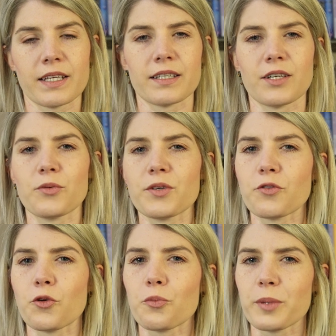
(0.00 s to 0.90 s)
Now we've
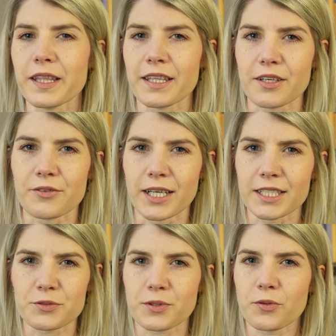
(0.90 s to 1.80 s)
all been there,
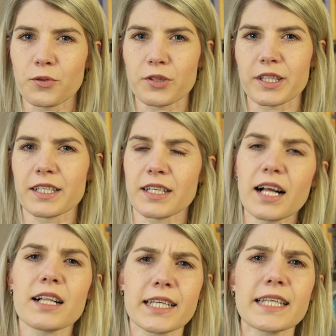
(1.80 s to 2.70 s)
right? We all think,
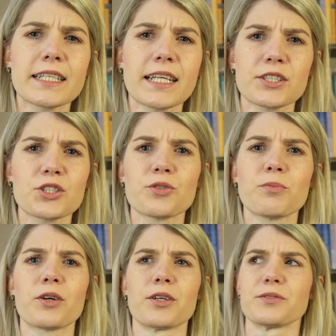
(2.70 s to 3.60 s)
I'll get it done
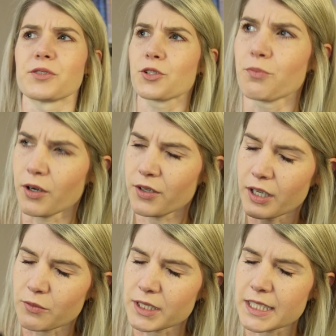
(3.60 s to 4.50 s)
tomorrow. Tomorrow
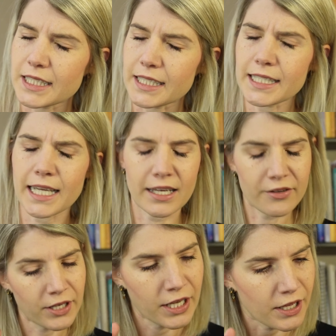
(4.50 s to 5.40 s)
I will sit
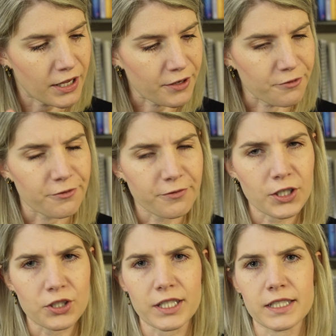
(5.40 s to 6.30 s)
down and
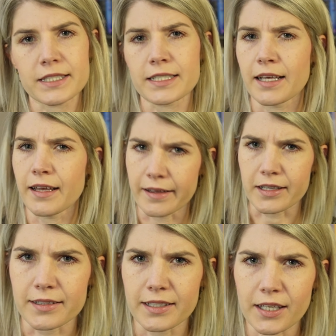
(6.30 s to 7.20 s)
focus and
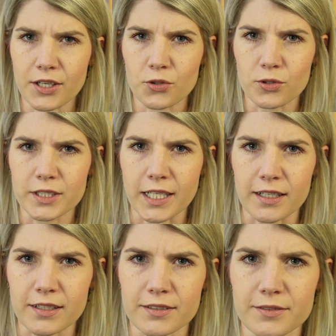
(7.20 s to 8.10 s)
I'll get it all
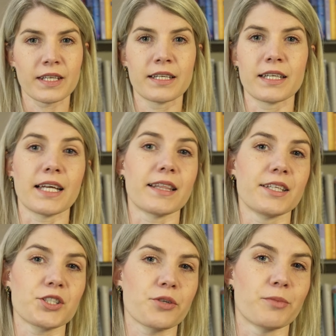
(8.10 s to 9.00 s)
done. And
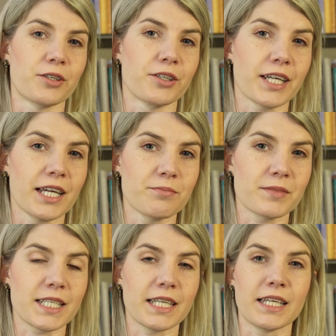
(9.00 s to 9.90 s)
then tomorrow
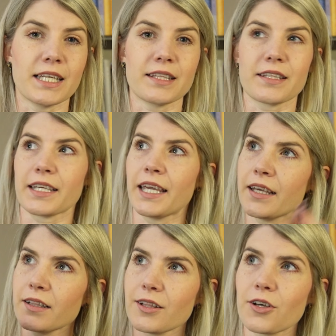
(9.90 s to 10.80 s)
comes and the
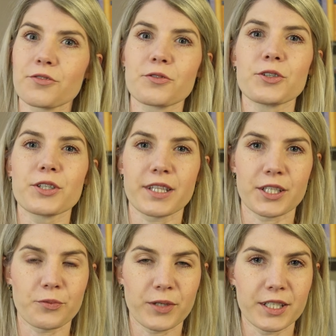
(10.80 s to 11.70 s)
hill of work
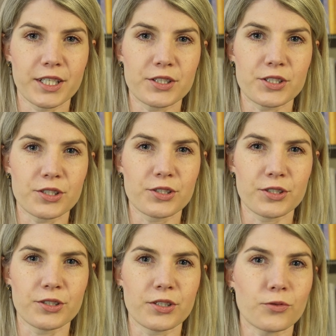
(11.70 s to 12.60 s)
that we need to
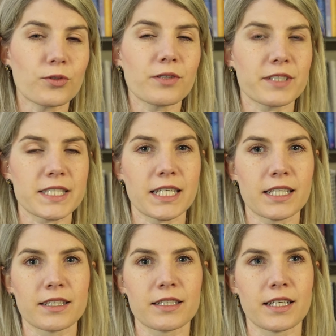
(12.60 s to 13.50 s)
do all of a
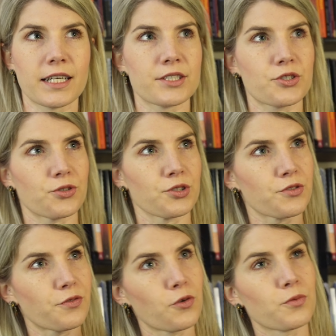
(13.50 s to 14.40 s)
sudden has
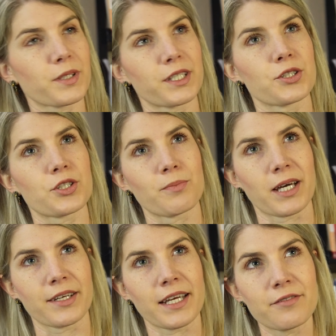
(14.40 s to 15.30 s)
transformed into
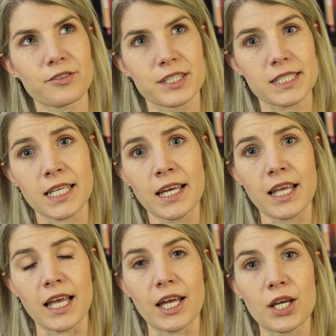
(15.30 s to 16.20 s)
Mount Everest
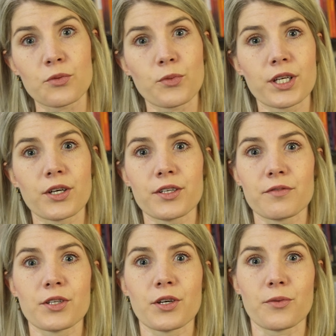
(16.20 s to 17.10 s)
and we don't
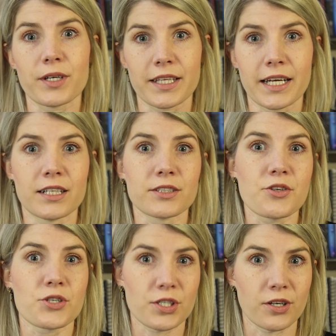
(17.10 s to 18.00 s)
even know where the hell
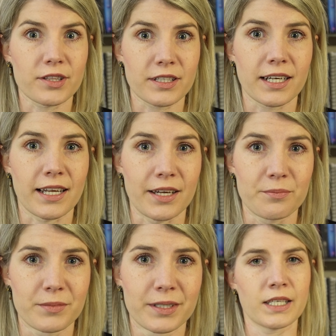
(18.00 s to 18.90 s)
to start the
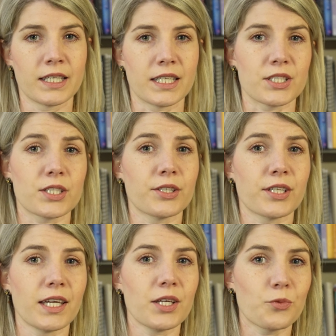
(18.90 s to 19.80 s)
climb. And so
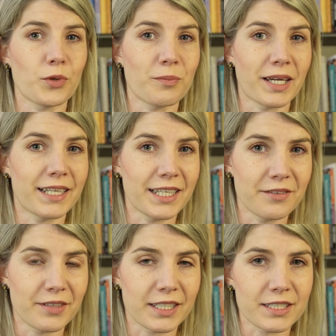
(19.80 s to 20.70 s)
again, we may
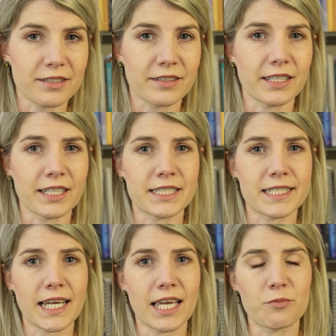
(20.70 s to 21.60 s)
leave it until the
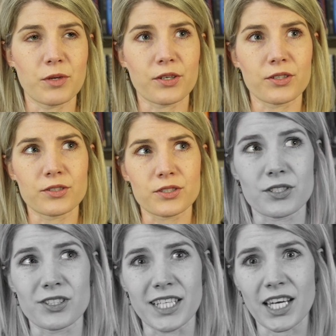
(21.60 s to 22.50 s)
next day because
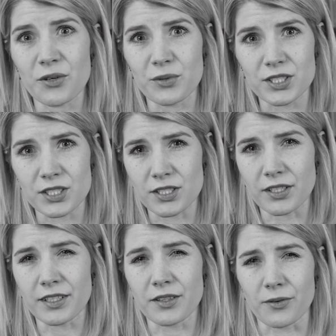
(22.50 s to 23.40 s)
today we're just
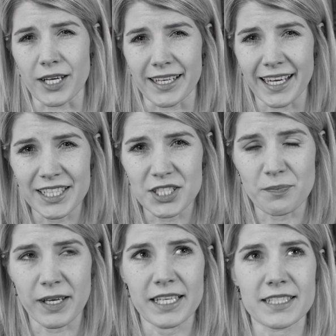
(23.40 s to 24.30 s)
not in the right
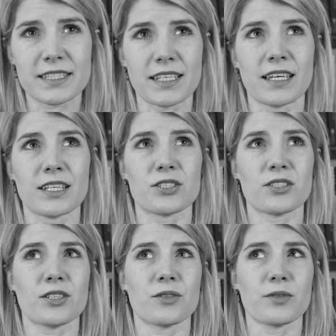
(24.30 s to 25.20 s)
headspace and
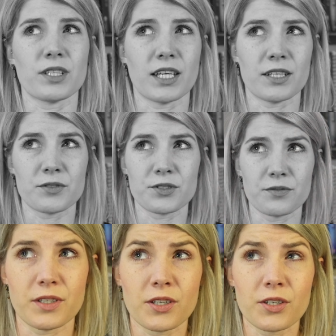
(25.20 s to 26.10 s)
we have to
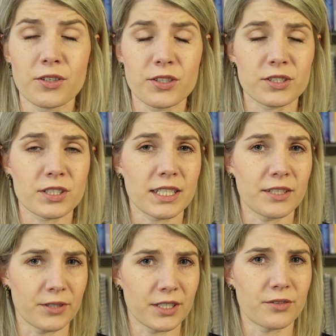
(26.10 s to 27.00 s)
very
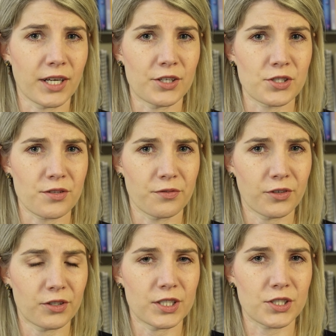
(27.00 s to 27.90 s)
urgently rearrange the
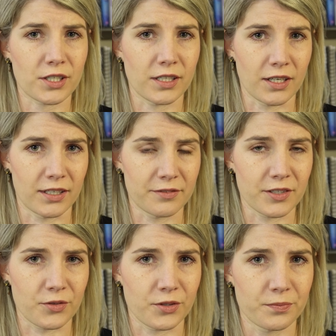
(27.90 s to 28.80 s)
furniture in our
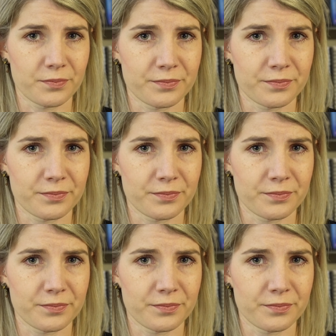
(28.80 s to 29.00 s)
living room.